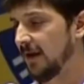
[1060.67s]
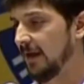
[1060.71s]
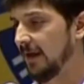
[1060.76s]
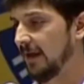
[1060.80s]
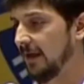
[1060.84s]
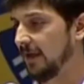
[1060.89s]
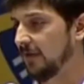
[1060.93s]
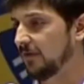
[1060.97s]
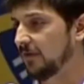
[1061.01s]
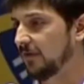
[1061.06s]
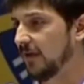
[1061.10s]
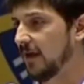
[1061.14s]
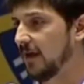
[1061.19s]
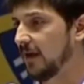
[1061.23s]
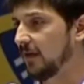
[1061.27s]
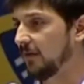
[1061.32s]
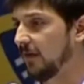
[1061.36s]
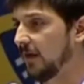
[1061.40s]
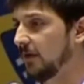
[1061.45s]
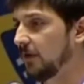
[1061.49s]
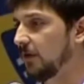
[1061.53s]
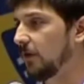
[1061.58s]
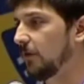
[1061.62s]
It's saying
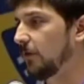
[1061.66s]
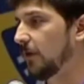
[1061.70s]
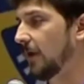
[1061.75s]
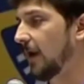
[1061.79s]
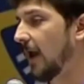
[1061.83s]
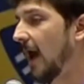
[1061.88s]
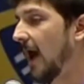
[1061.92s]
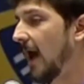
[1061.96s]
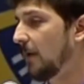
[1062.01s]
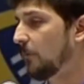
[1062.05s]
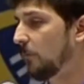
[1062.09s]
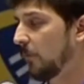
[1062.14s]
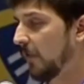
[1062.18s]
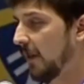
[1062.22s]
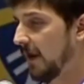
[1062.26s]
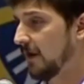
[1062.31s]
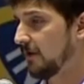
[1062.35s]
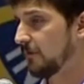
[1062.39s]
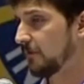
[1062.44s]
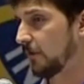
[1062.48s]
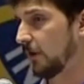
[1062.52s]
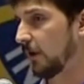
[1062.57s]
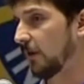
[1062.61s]
that, I'm
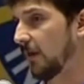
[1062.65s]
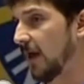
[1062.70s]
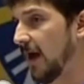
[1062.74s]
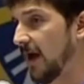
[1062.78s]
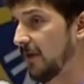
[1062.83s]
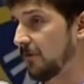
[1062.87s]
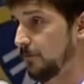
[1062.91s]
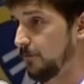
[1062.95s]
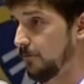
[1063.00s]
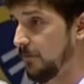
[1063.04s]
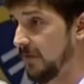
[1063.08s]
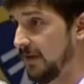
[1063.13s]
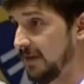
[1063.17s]
late for class.